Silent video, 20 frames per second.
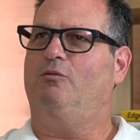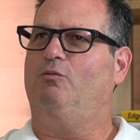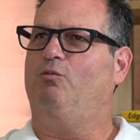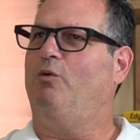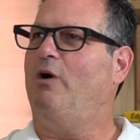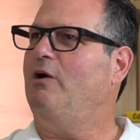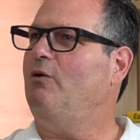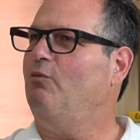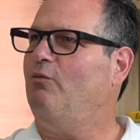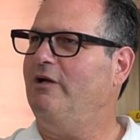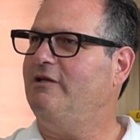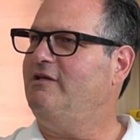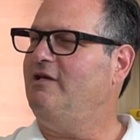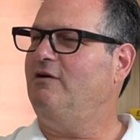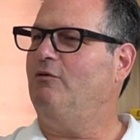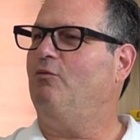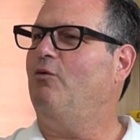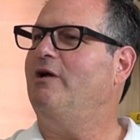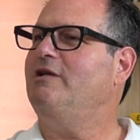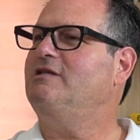what
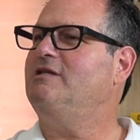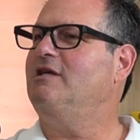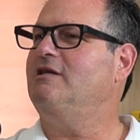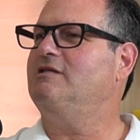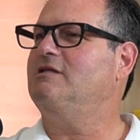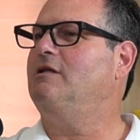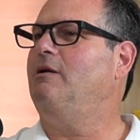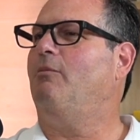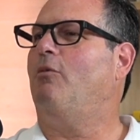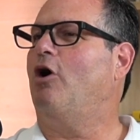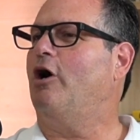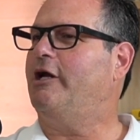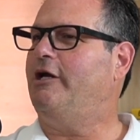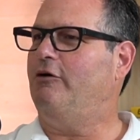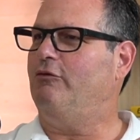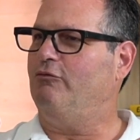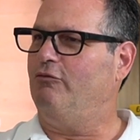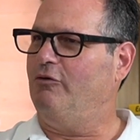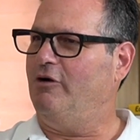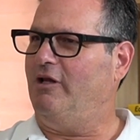does the
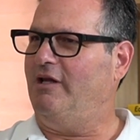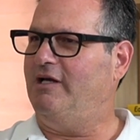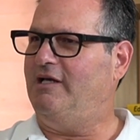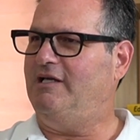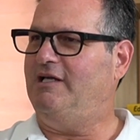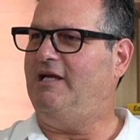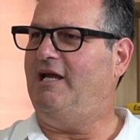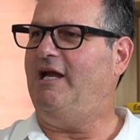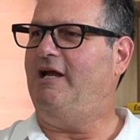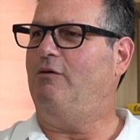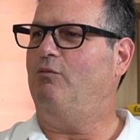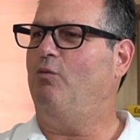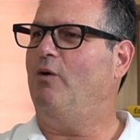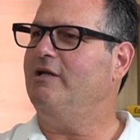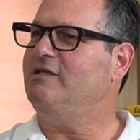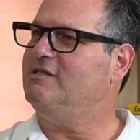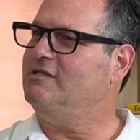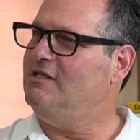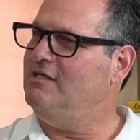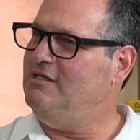market really need?
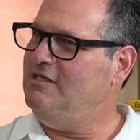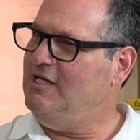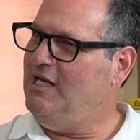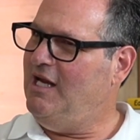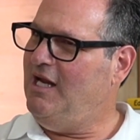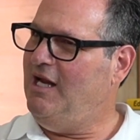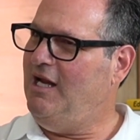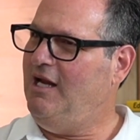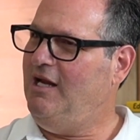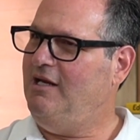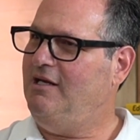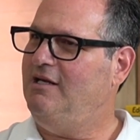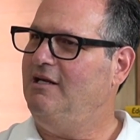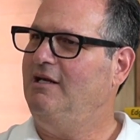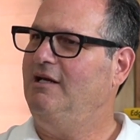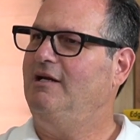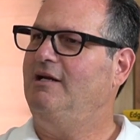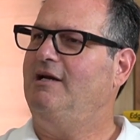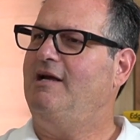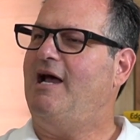What's the need?
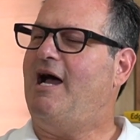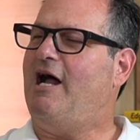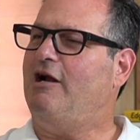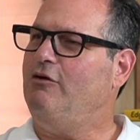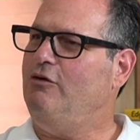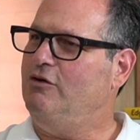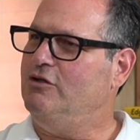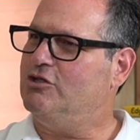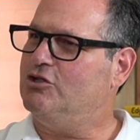How do you